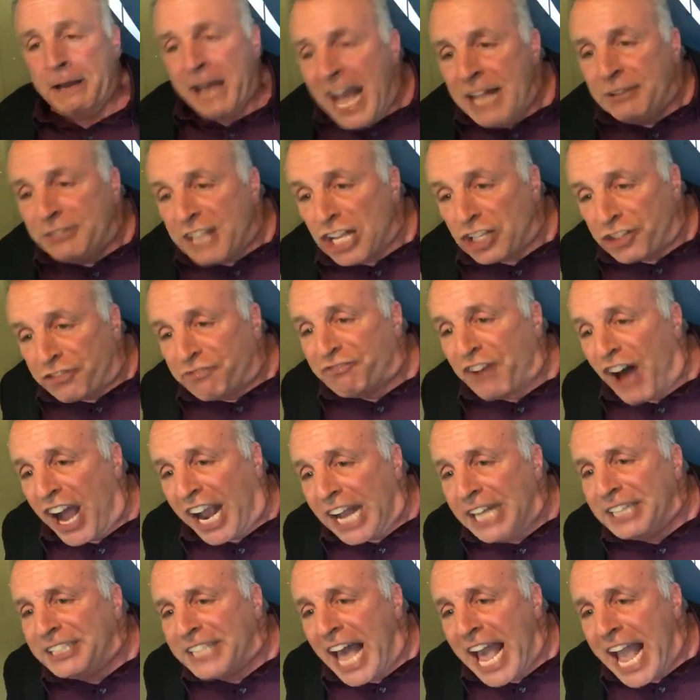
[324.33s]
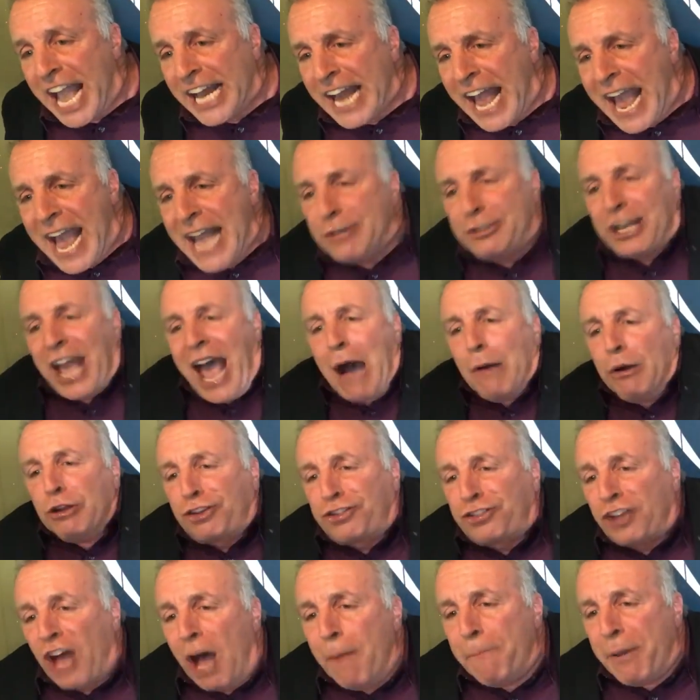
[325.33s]
In this fucking day and age, how
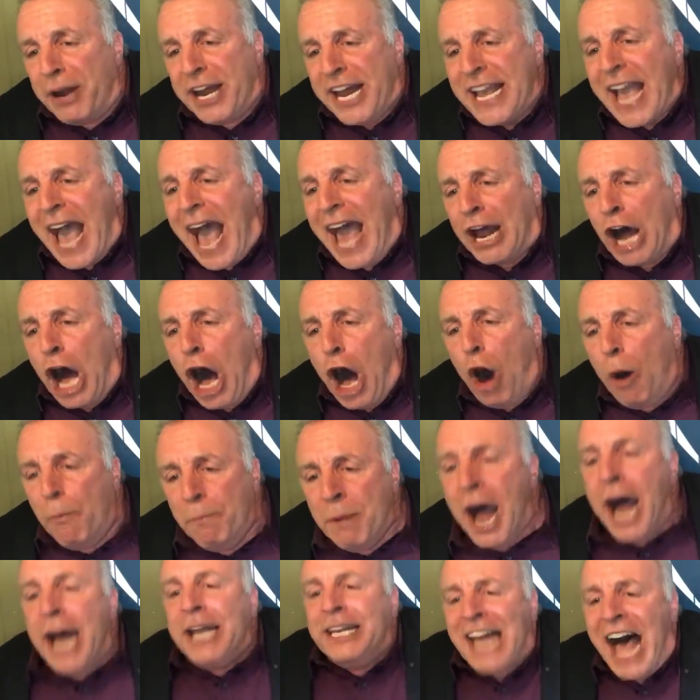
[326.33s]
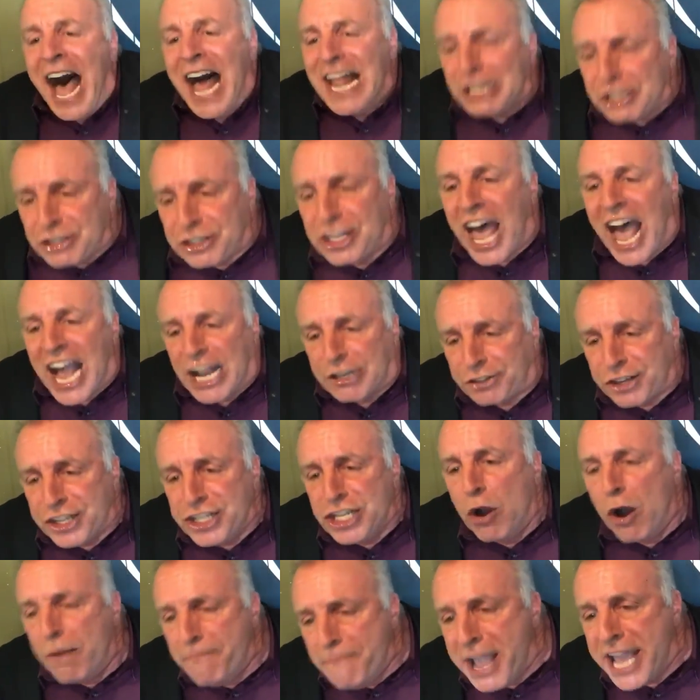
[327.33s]
is somebody at home not
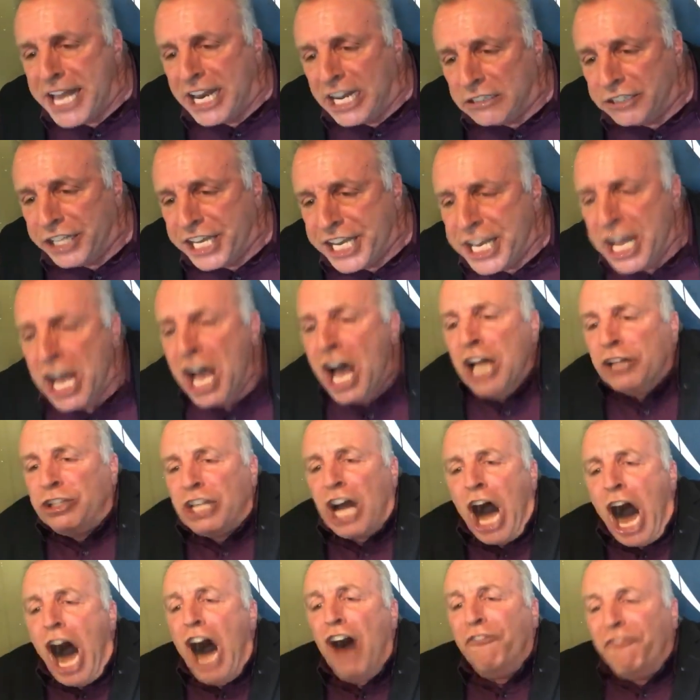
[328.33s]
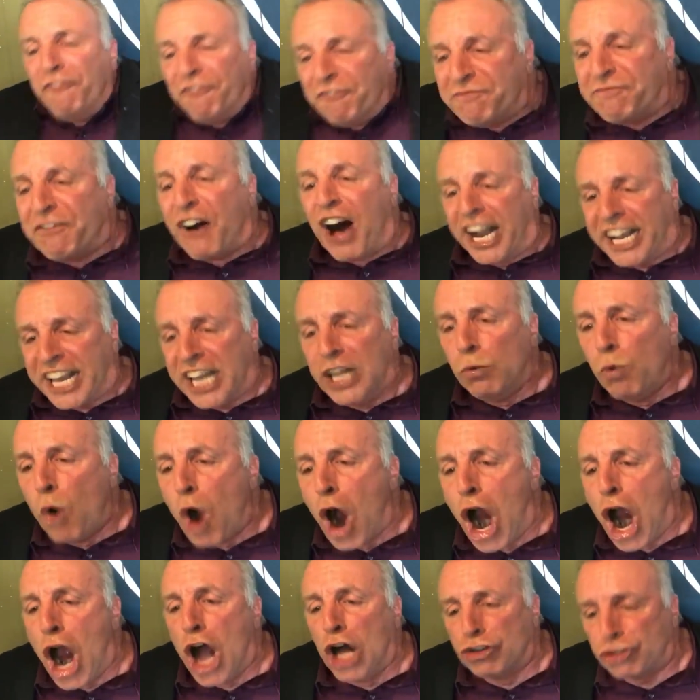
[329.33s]
texting you immediately? The whole fucking
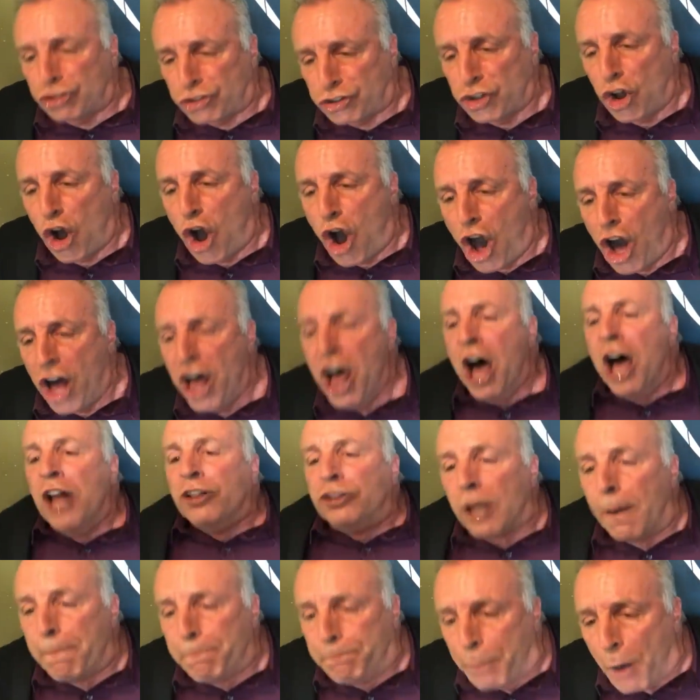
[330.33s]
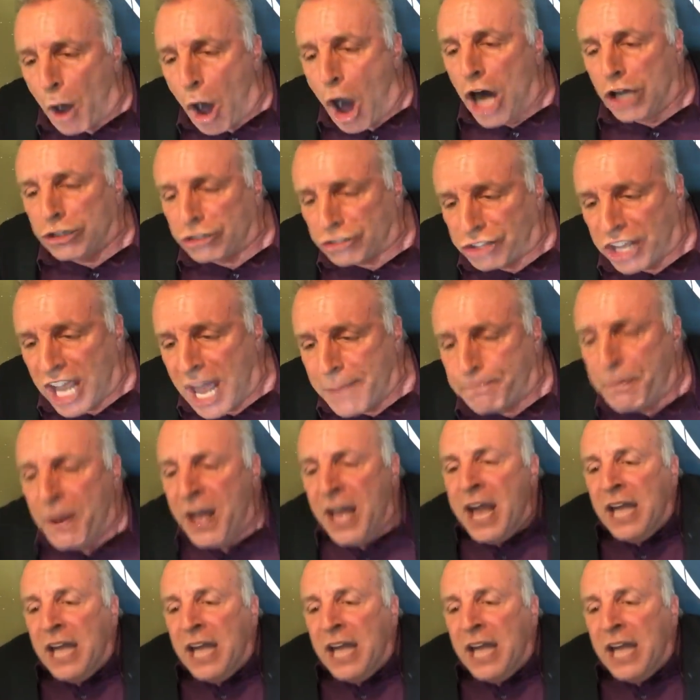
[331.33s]
world saw the ball tip,